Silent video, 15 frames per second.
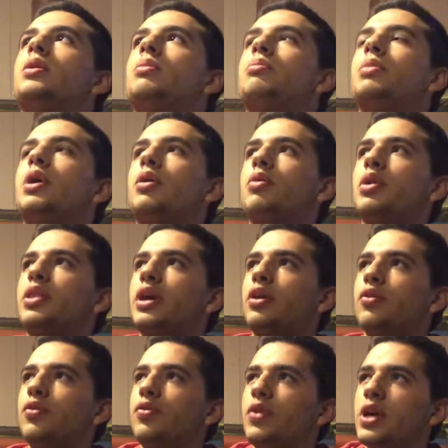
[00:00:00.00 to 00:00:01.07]
But
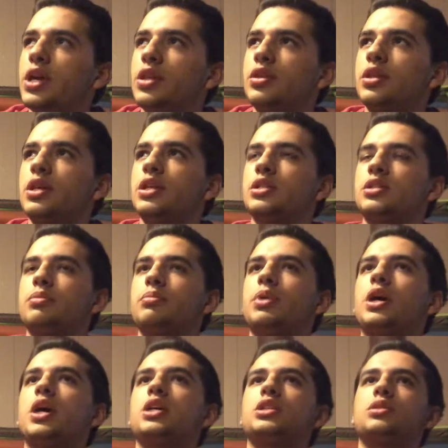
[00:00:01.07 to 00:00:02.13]
without faith it is
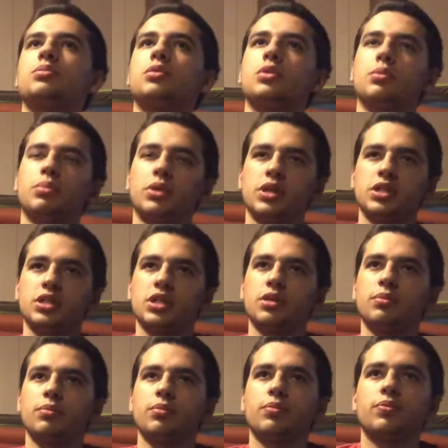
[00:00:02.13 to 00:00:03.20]
impossible to please him,
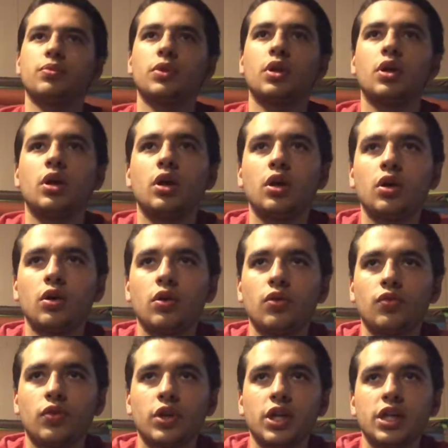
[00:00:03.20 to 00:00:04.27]

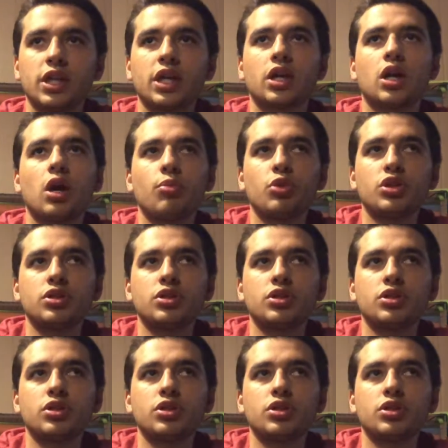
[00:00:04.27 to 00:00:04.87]
for he that cometh